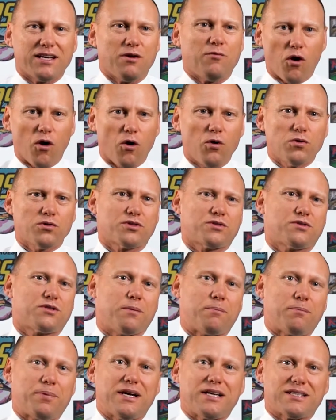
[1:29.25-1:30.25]
it all
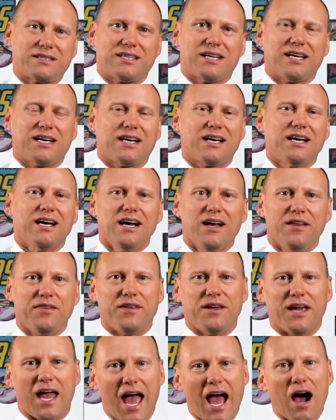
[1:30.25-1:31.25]
depicting
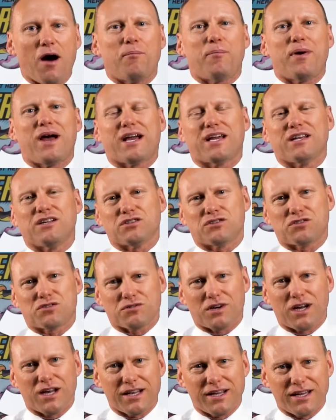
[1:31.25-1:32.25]
the outback in
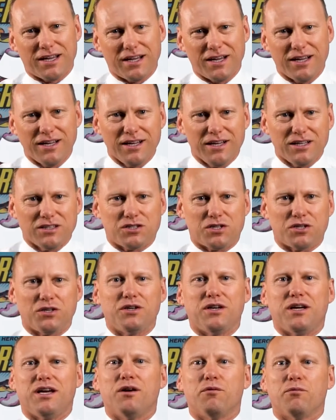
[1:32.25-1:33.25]
Australia
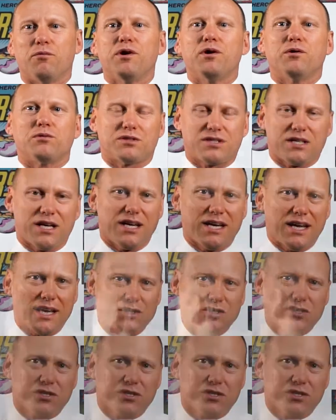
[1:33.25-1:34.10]
to a real T and